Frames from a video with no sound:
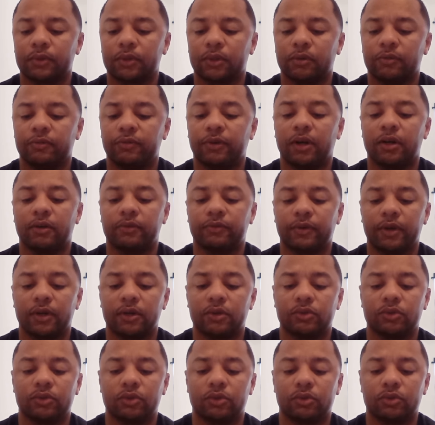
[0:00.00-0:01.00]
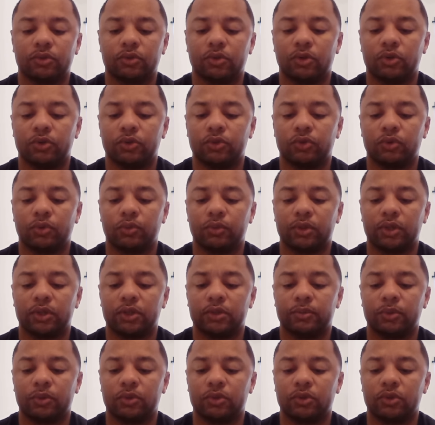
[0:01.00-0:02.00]
firefighters are doing what they're
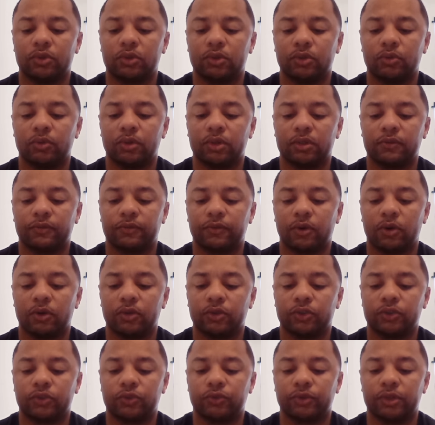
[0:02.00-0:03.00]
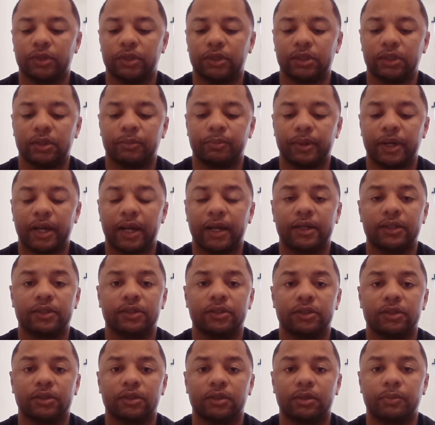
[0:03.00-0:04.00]
supposed to do as far as treating and
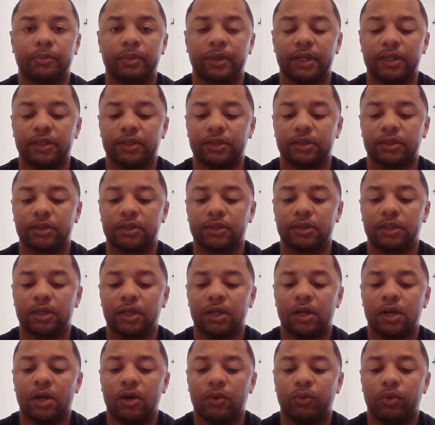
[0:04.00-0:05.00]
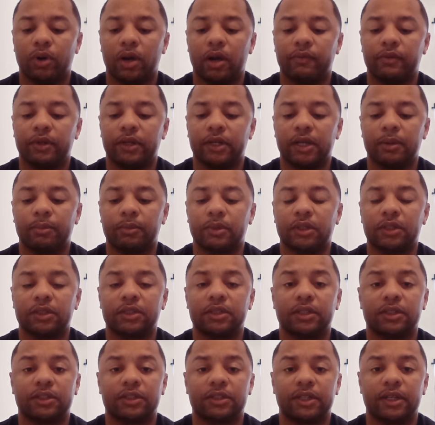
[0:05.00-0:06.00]
packaging the patients. We'll have the ambulance and
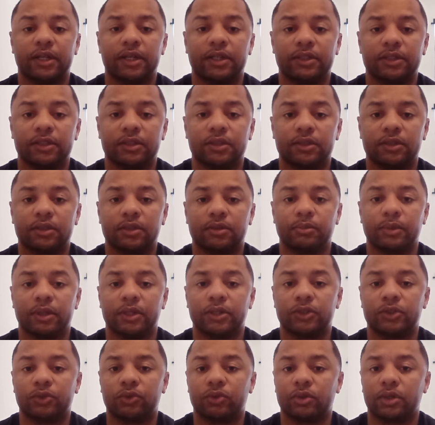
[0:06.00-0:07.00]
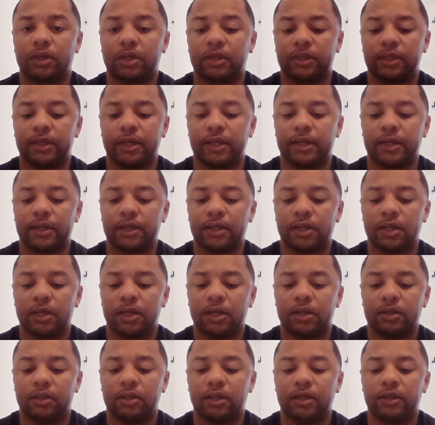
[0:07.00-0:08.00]
staging to make sure that they
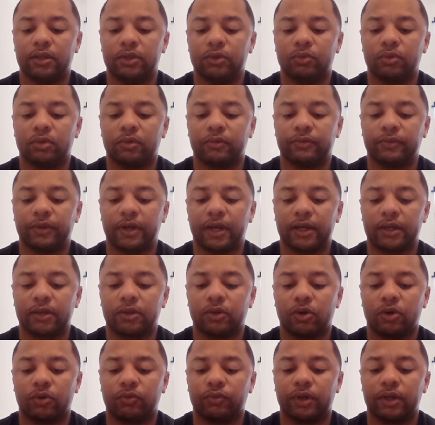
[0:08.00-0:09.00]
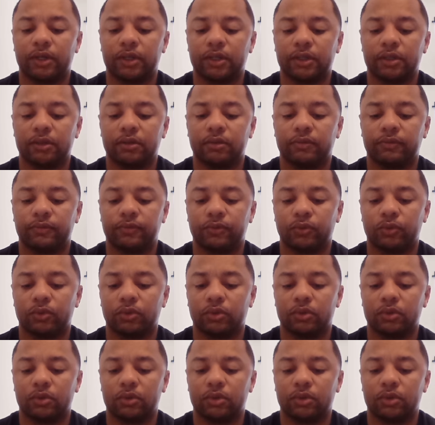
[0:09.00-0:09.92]
do in fact are ready for